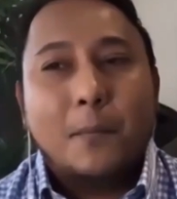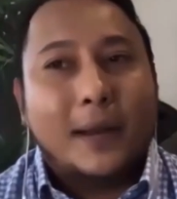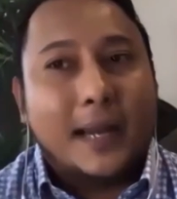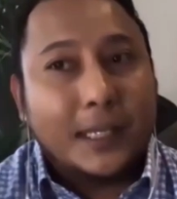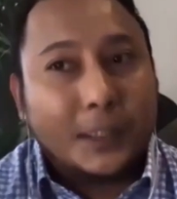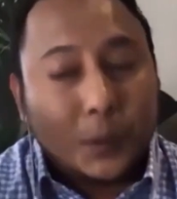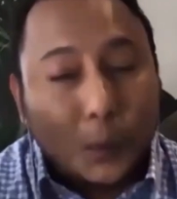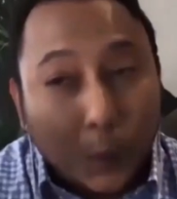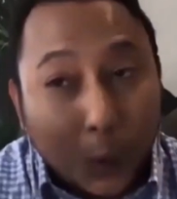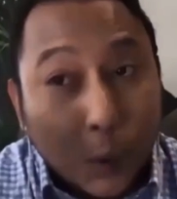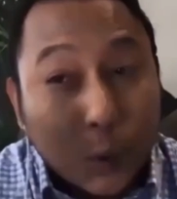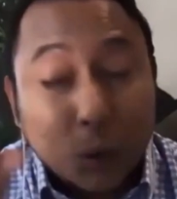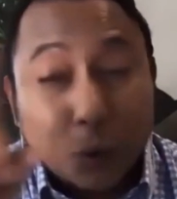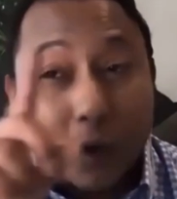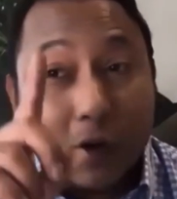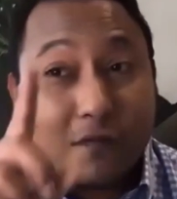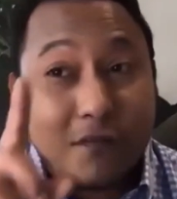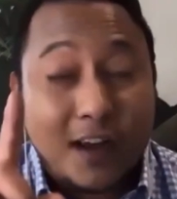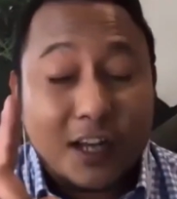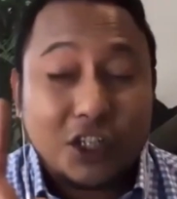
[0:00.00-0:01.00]
But there's
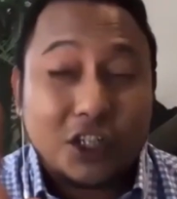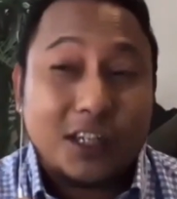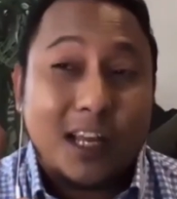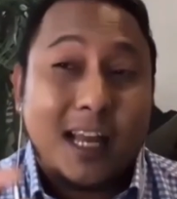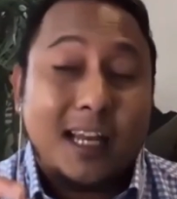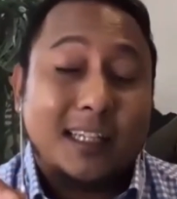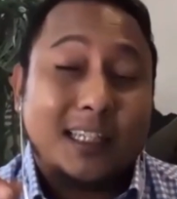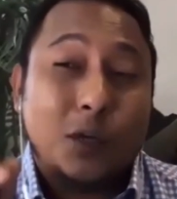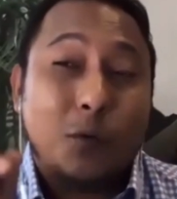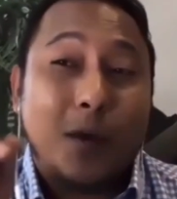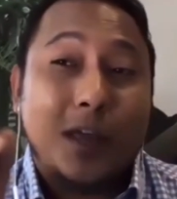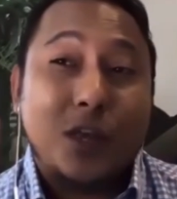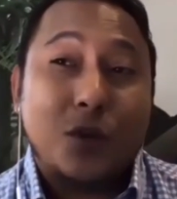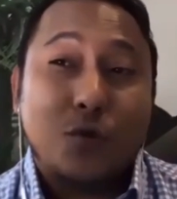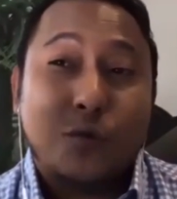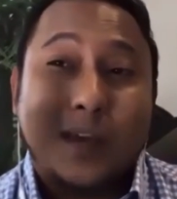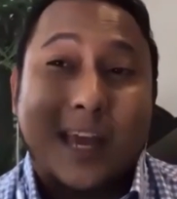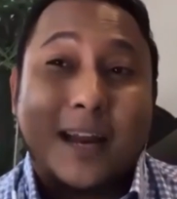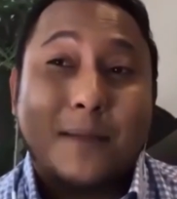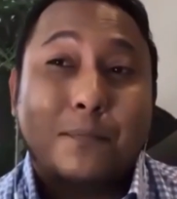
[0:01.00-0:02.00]
also a functionality where
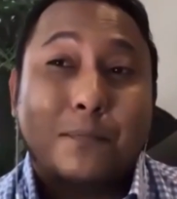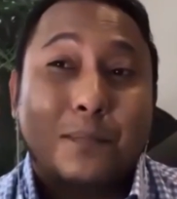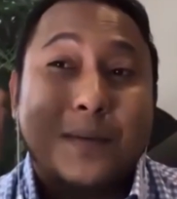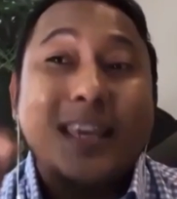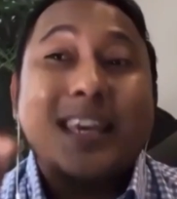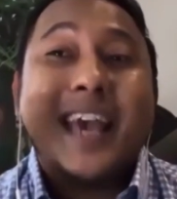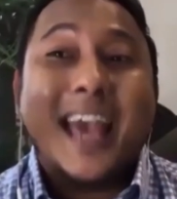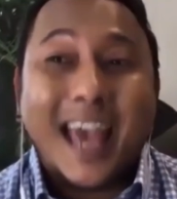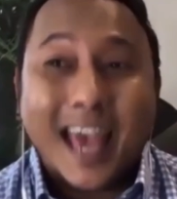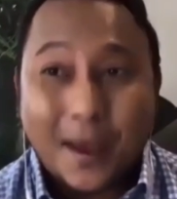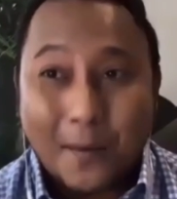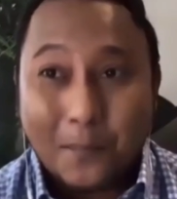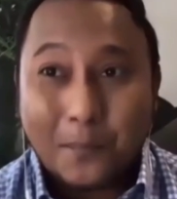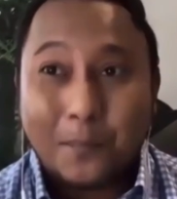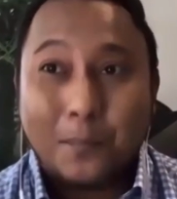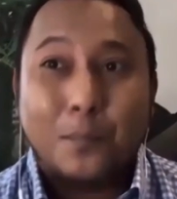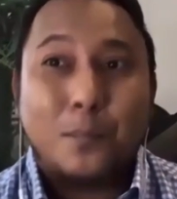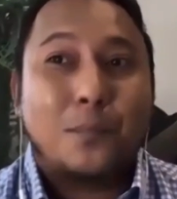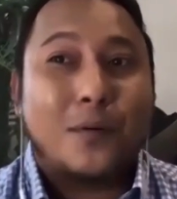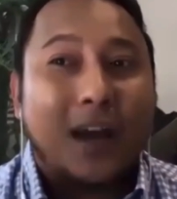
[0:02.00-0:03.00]
you can
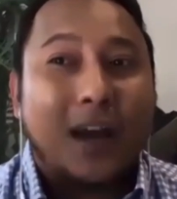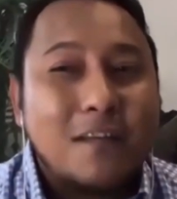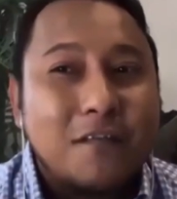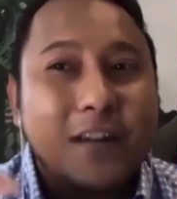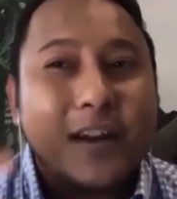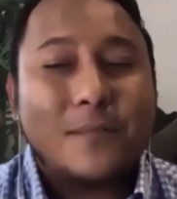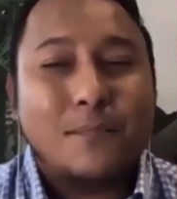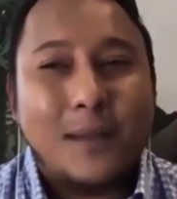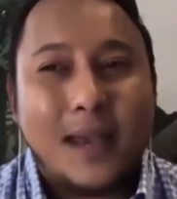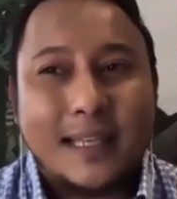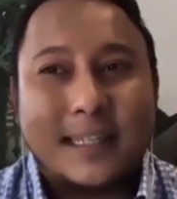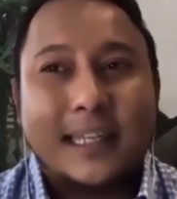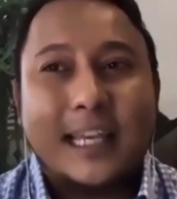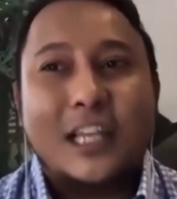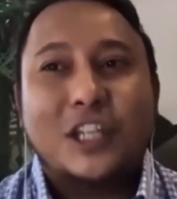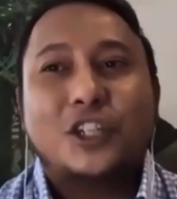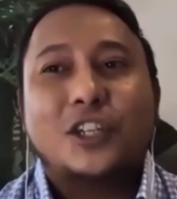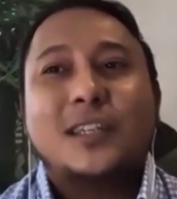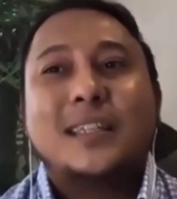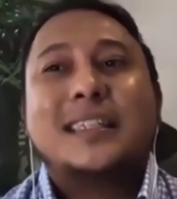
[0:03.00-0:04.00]
PM, private
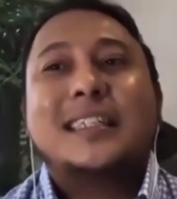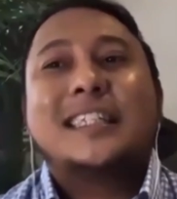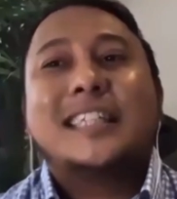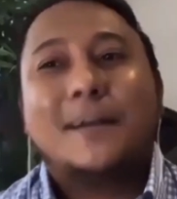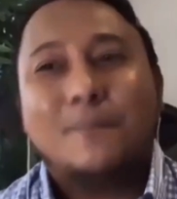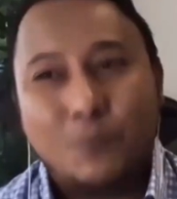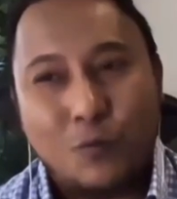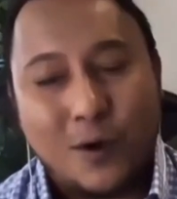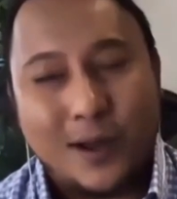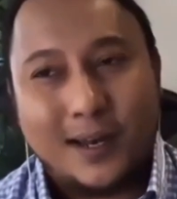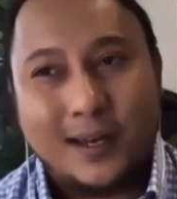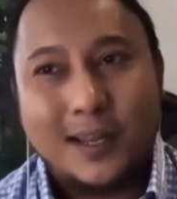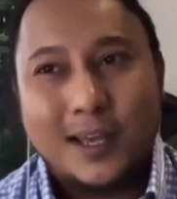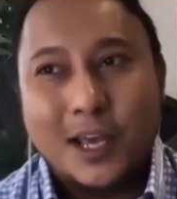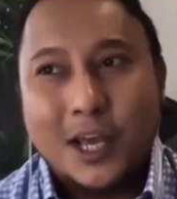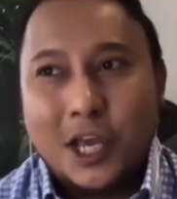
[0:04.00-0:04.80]
message someone.